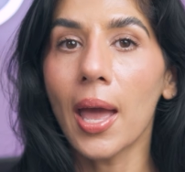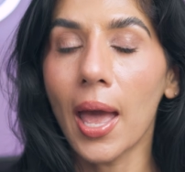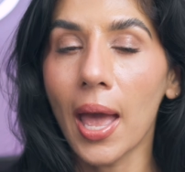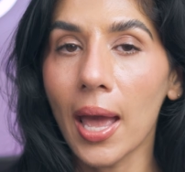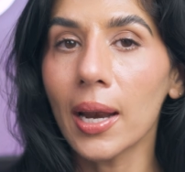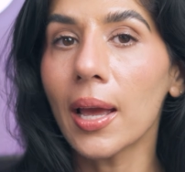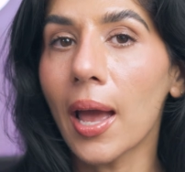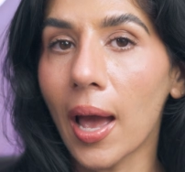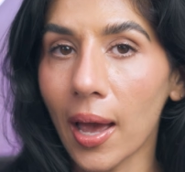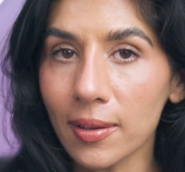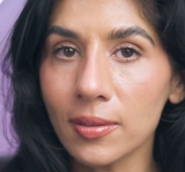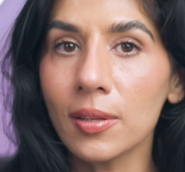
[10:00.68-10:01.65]
And
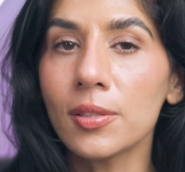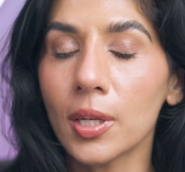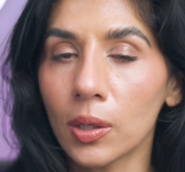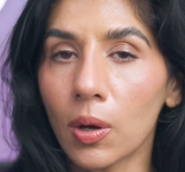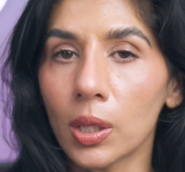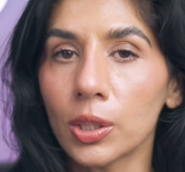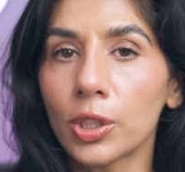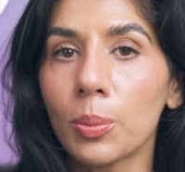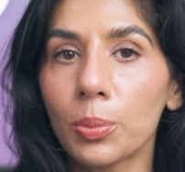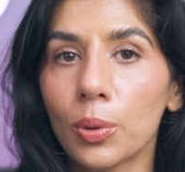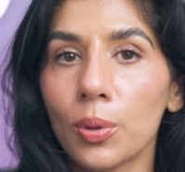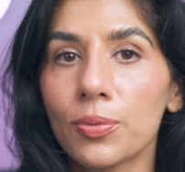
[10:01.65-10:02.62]
as this technology
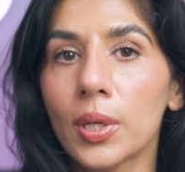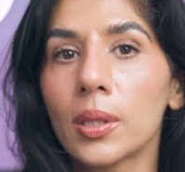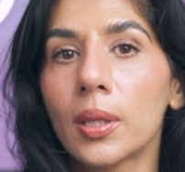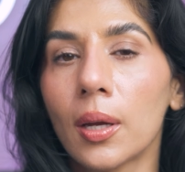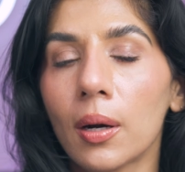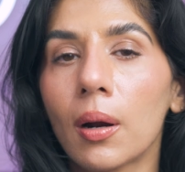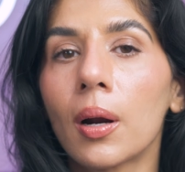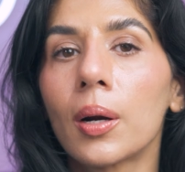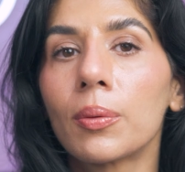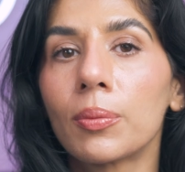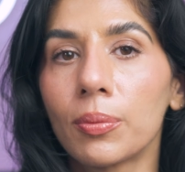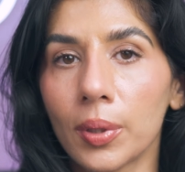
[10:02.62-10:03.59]
improves, there
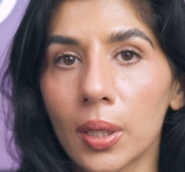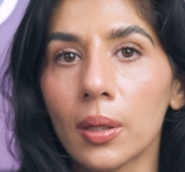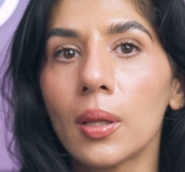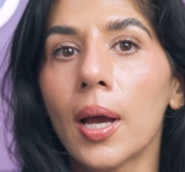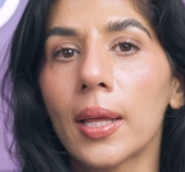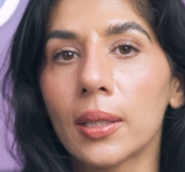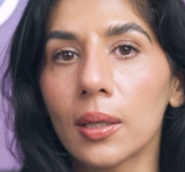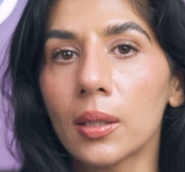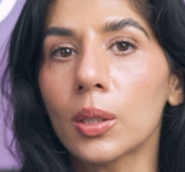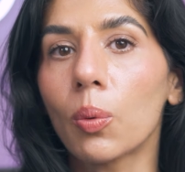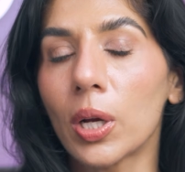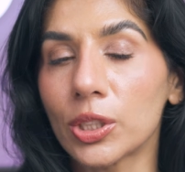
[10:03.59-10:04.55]
are real
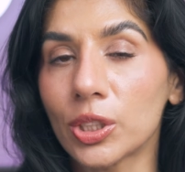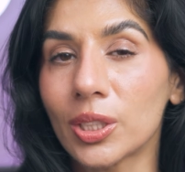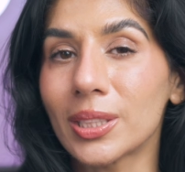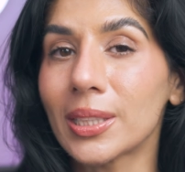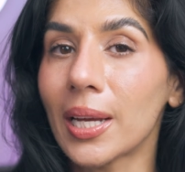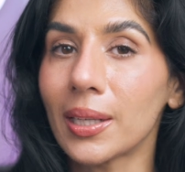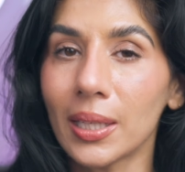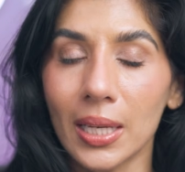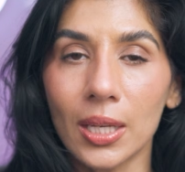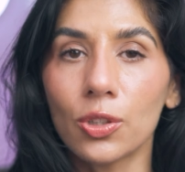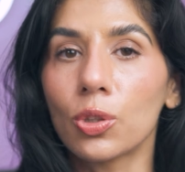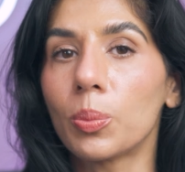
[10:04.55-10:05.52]
ethical questions that
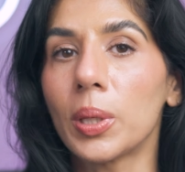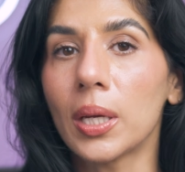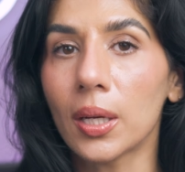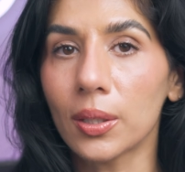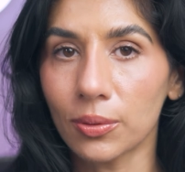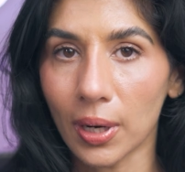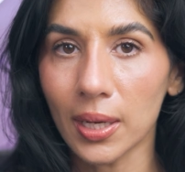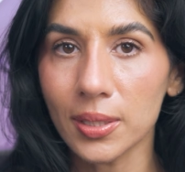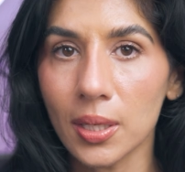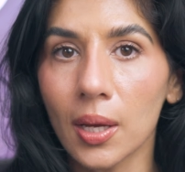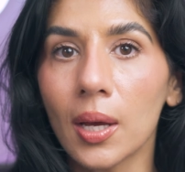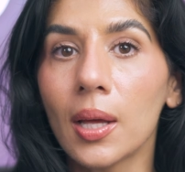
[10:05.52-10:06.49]
need to be
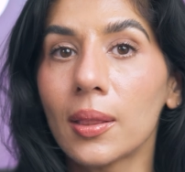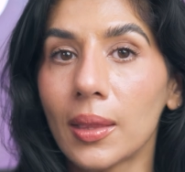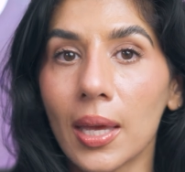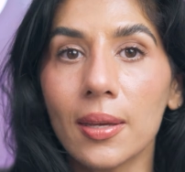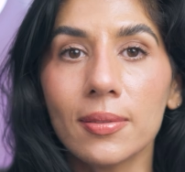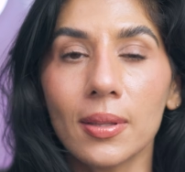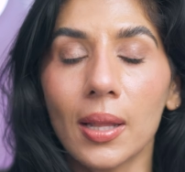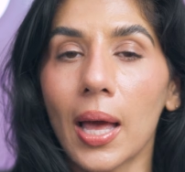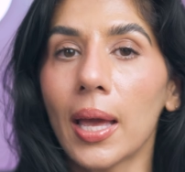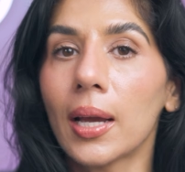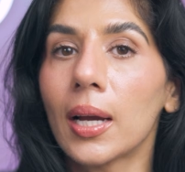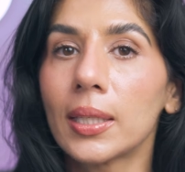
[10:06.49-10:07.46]
addressed. Things
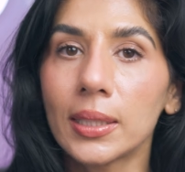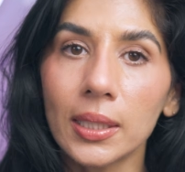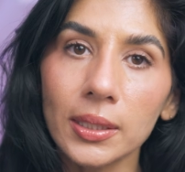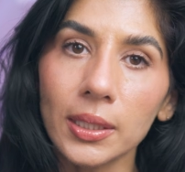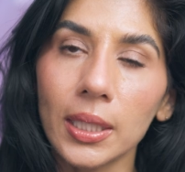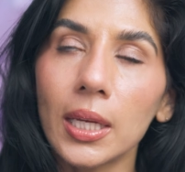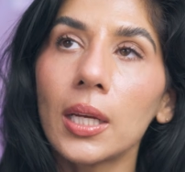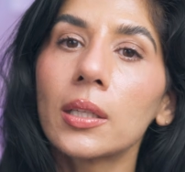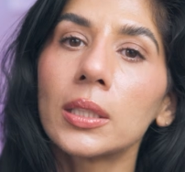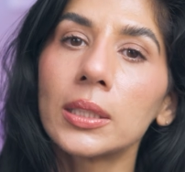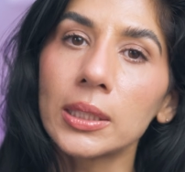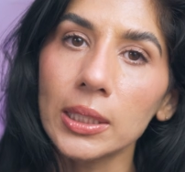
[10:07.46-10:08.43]
like identity,
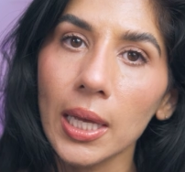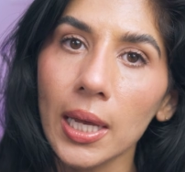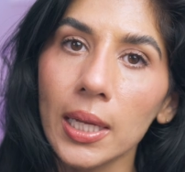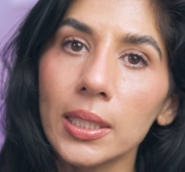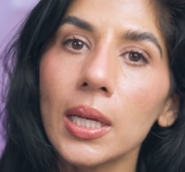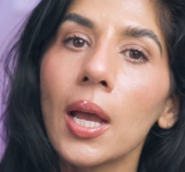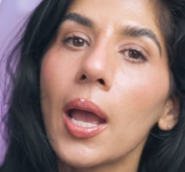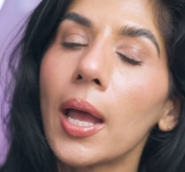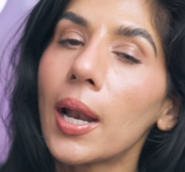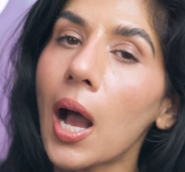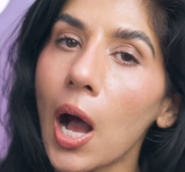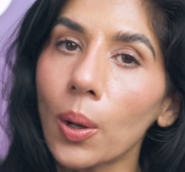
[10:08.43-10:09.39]
consent,
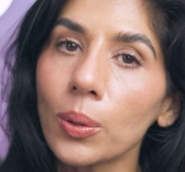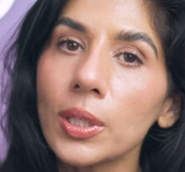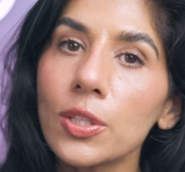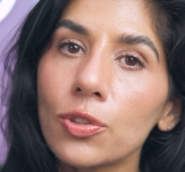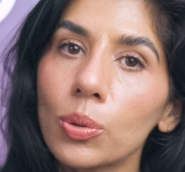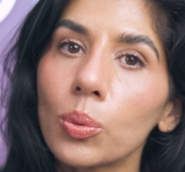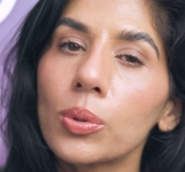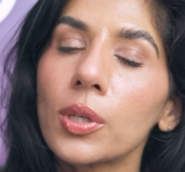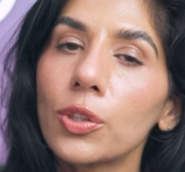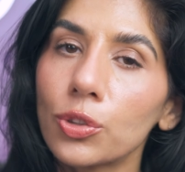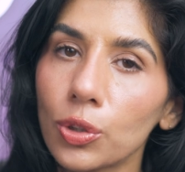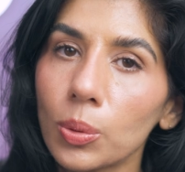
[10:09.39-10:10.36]
and how these tools
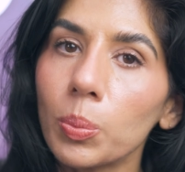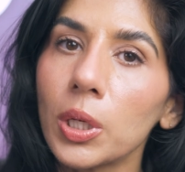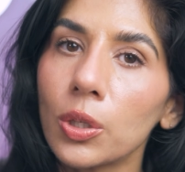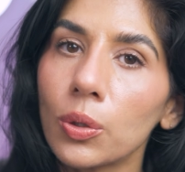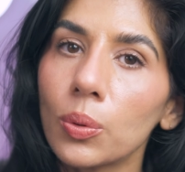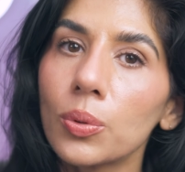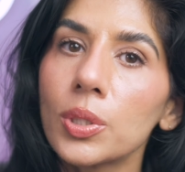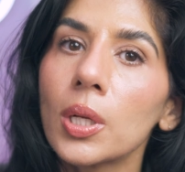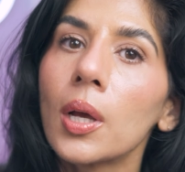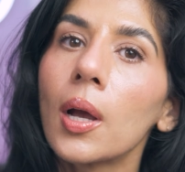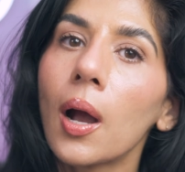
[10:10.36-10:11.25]
should be used